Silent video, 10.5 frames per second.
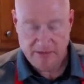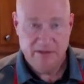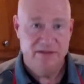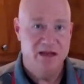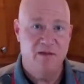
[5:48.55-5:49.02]

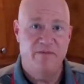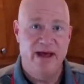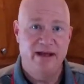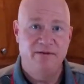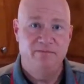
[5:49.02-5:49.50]
Not
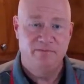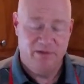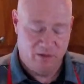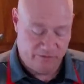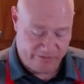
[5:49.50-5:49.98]
bad,
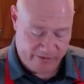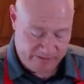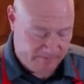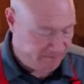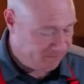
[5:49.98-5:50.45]
a little fun.